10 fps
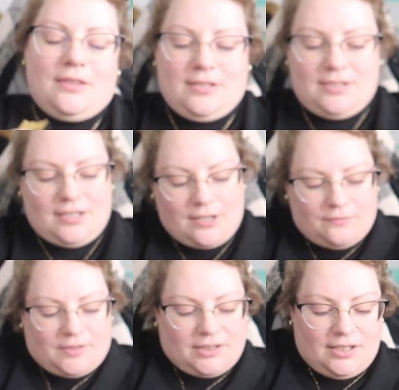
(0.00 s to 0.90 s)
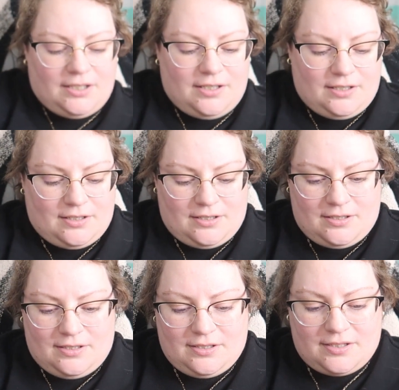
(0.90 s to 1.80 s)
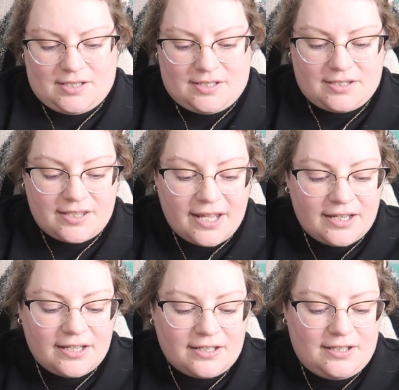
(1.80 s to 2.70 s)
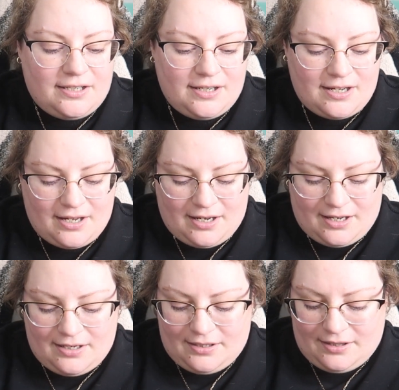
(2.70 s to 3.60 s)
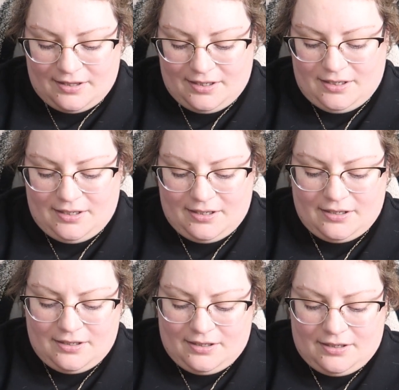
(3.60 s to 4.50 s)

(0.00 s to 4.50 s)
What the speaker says: This deck really is aesthetic, and the